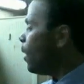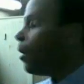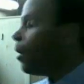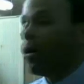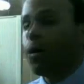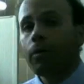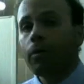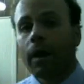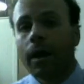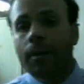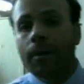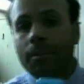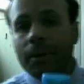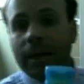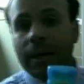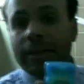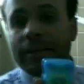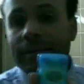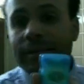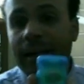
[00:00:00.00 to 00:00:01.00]

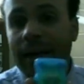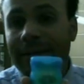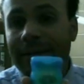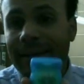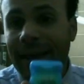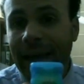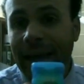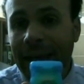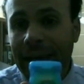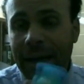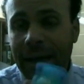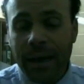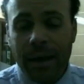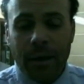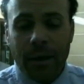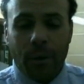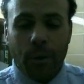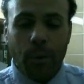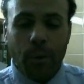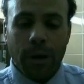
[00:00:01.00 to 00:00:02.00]
Oral-B Satin
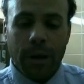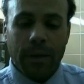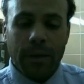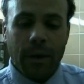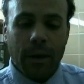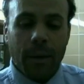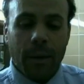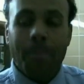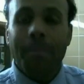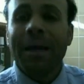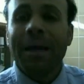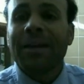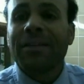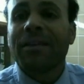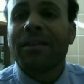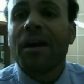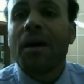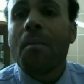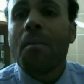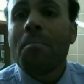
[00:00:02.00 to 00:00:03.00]
with
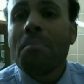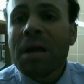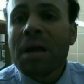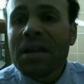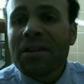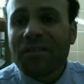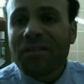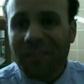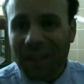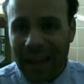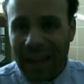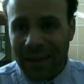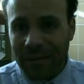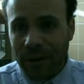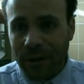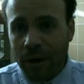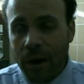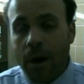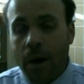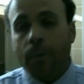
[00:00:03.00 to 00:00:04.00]
mint
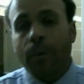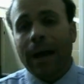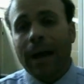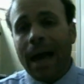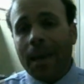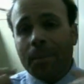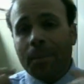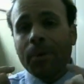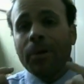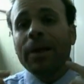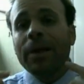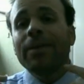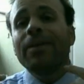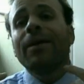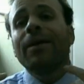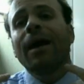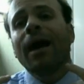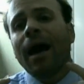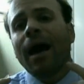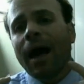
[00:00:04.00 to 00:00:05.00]
flavor. When I put it,
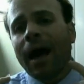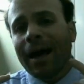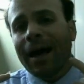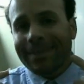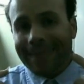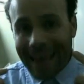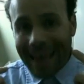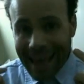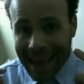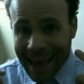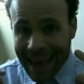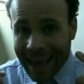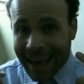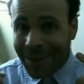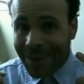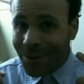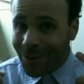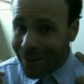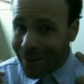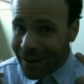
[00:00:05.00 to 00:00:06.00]
you guys, hi
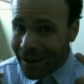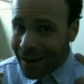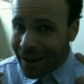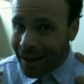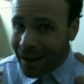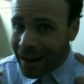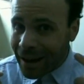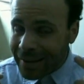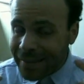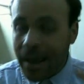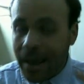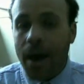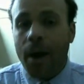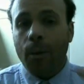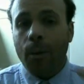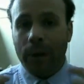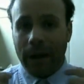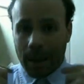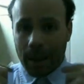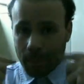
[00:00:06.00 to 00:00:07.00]
you guys,
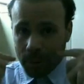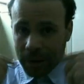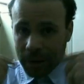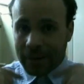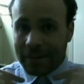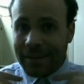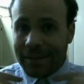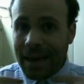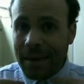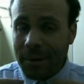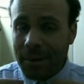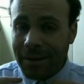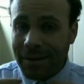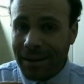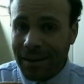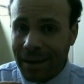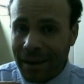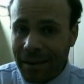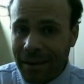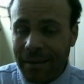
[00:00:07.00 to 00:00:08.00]
when I put it inside my
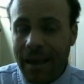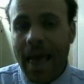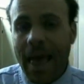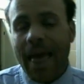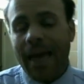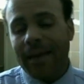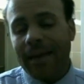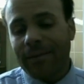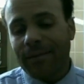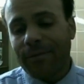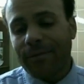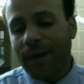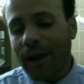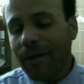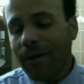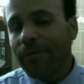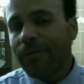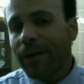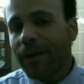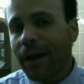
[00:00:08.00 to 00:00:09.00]
teeth, it's
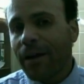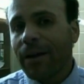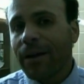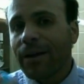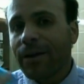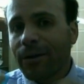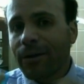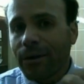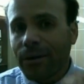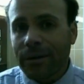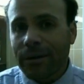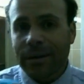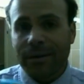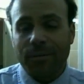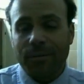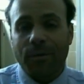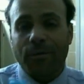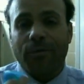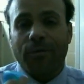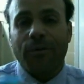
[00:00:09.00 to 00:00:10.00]
very good,
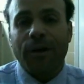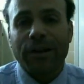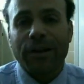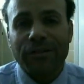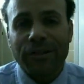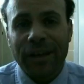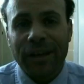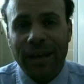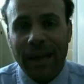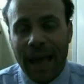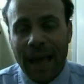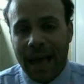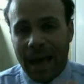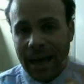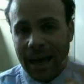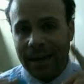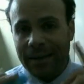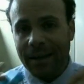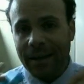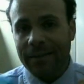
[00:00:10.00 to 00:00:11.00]
it's refreshing,
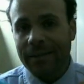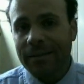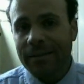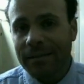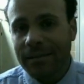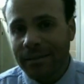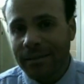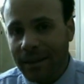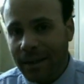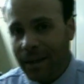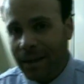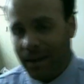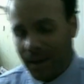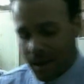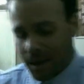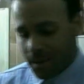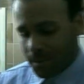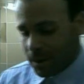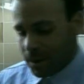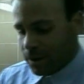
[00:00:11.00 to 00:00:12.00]
and it doesn't stink.
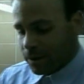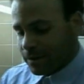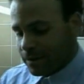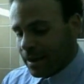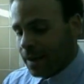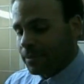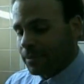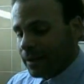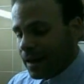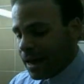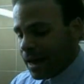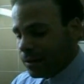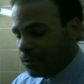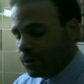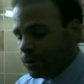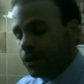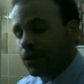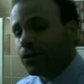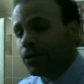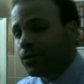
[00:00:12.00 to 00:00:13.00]
Because sometimes
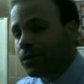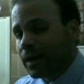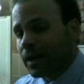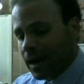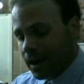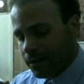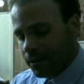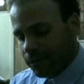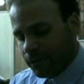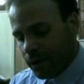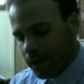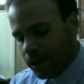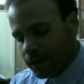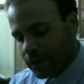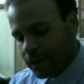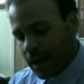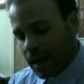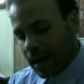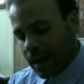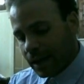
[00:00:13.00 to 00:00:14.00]
when you do dental
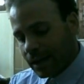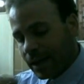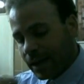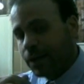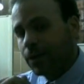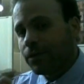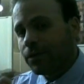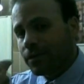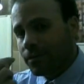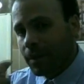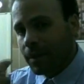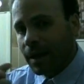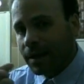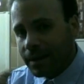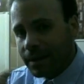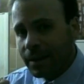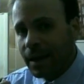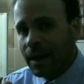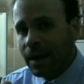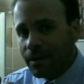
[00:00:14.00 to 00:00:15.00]
floss and then you smell
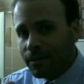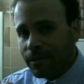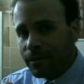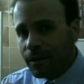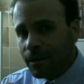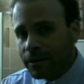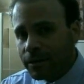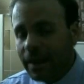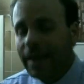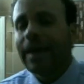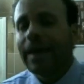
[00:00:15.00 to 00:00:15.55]
the dental floss,